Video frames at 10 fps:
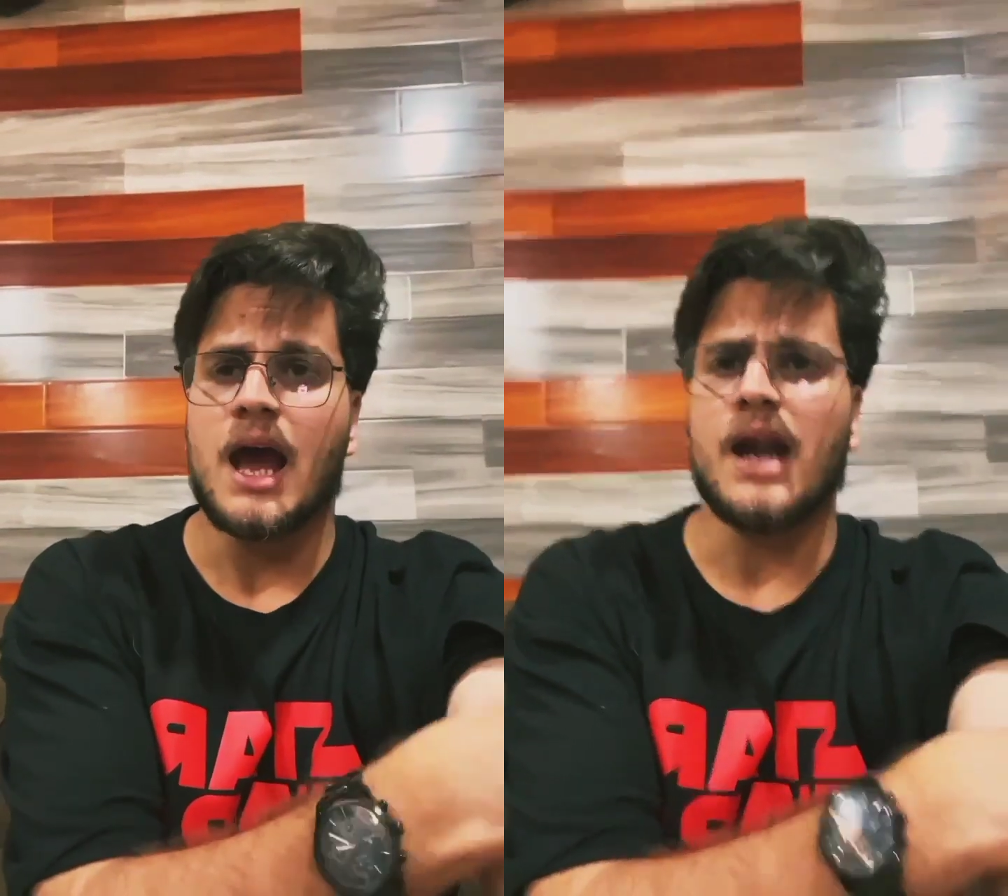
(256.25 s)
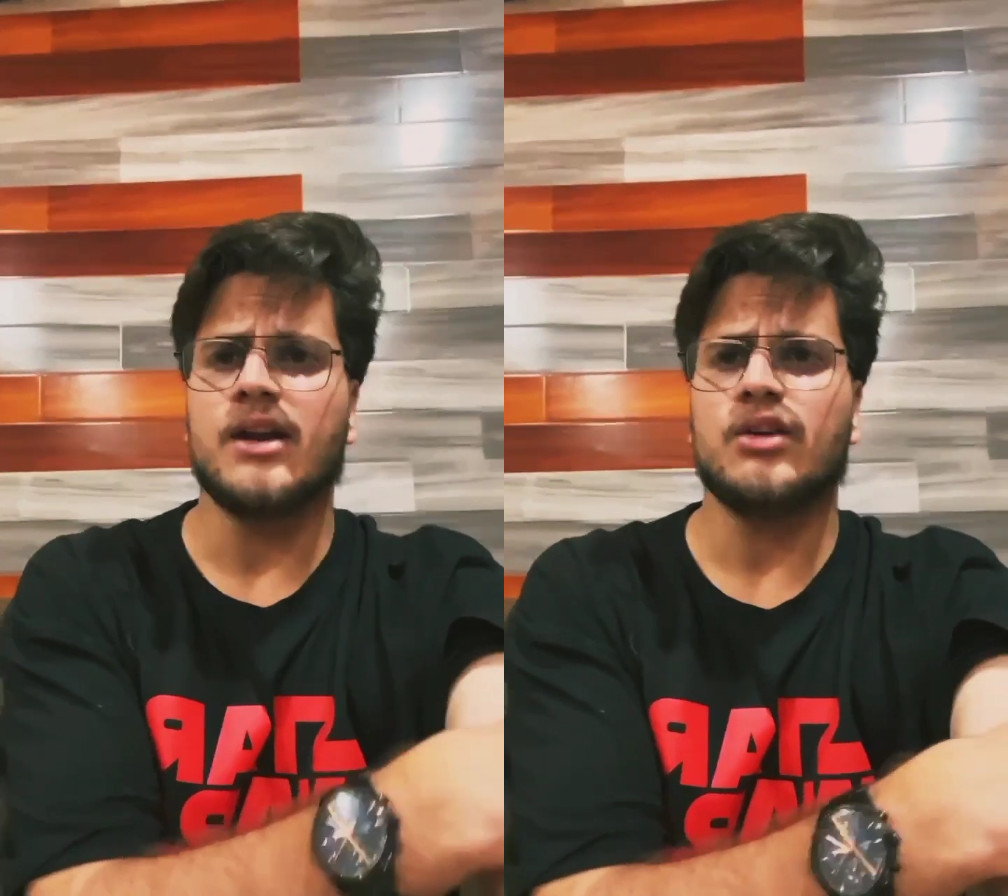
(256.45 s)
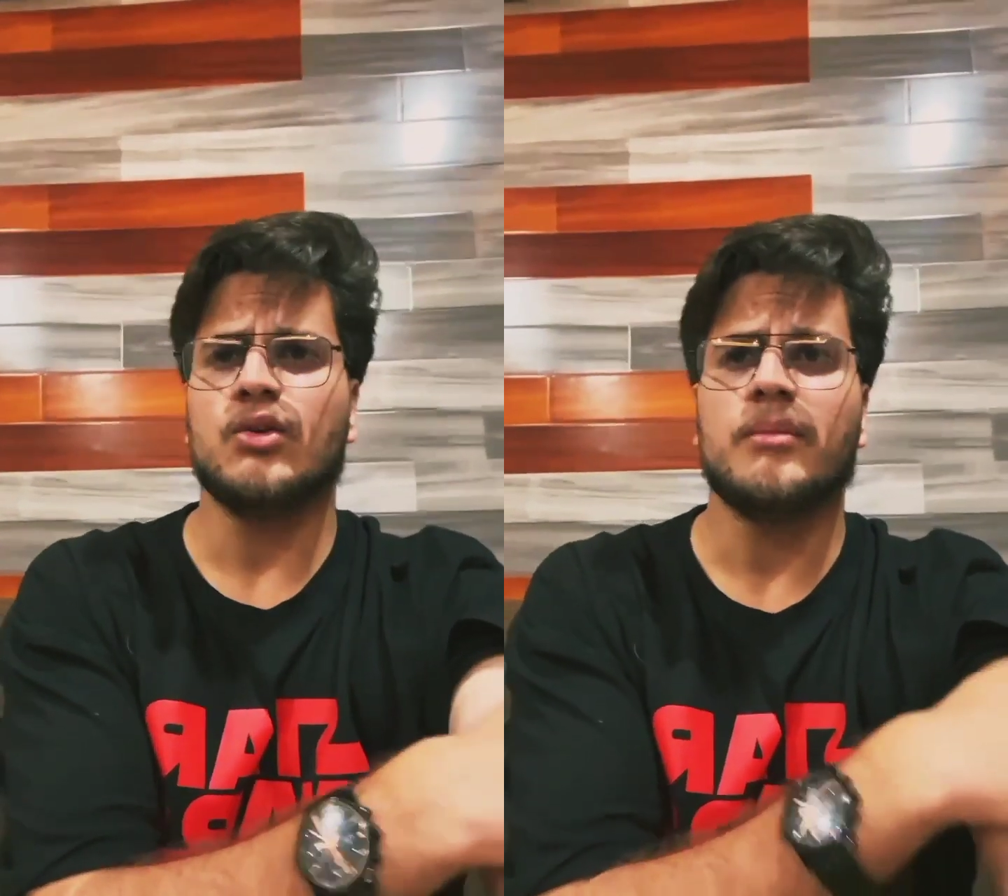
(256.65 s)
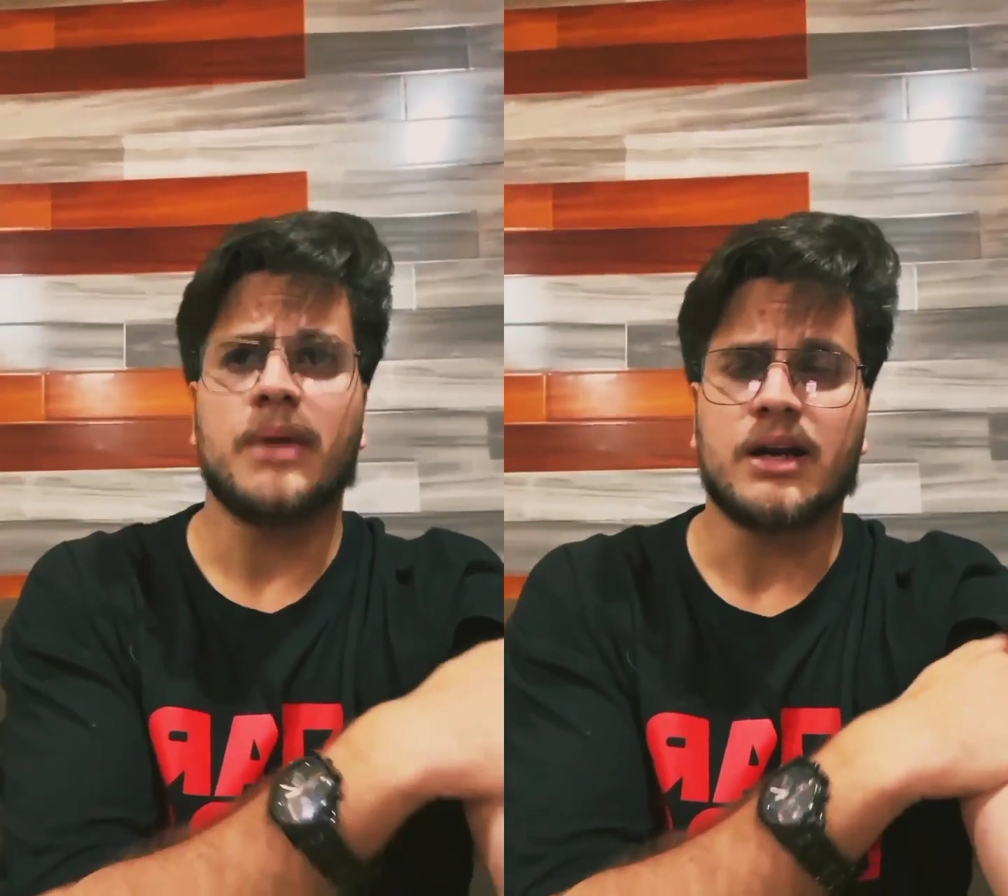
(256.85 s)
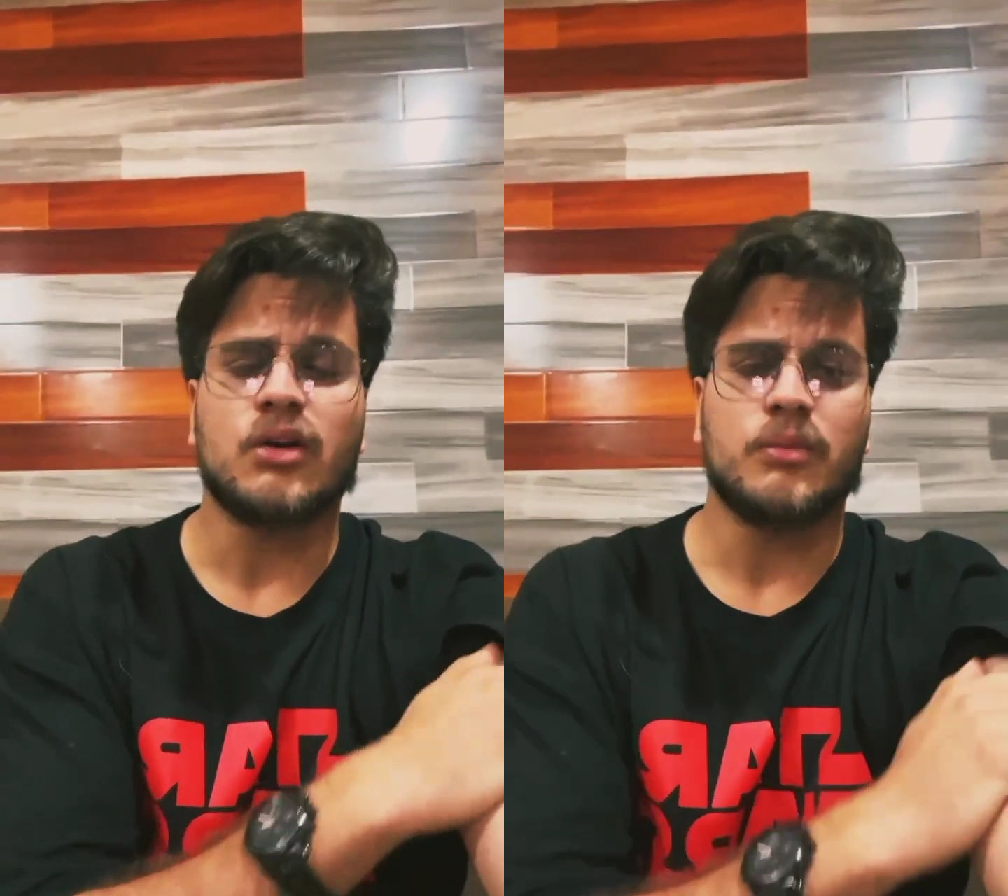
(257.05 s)
and you have
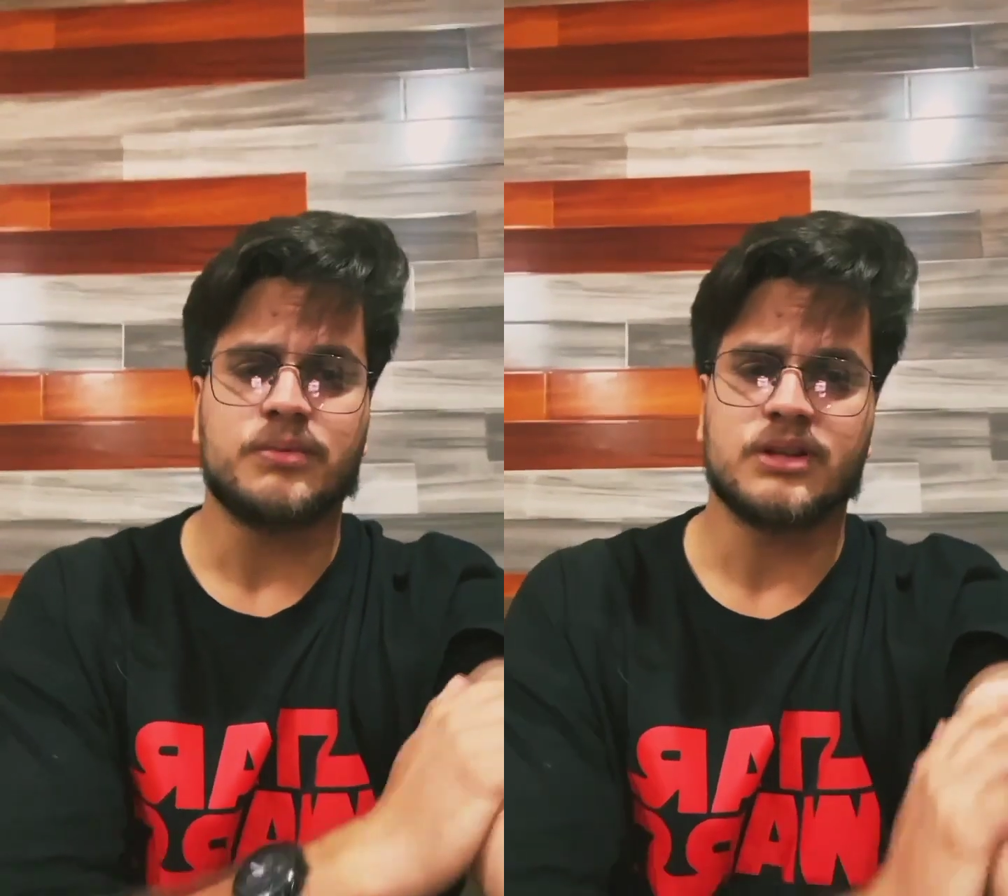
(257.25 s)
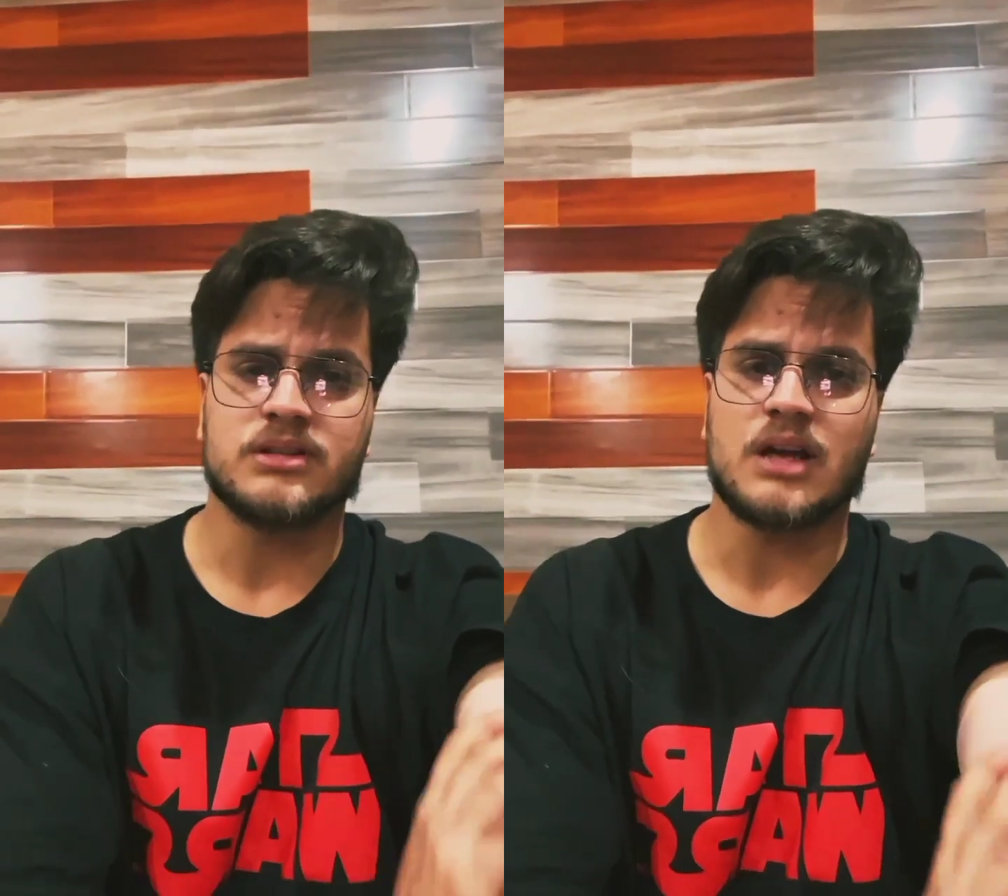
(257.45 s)
better options.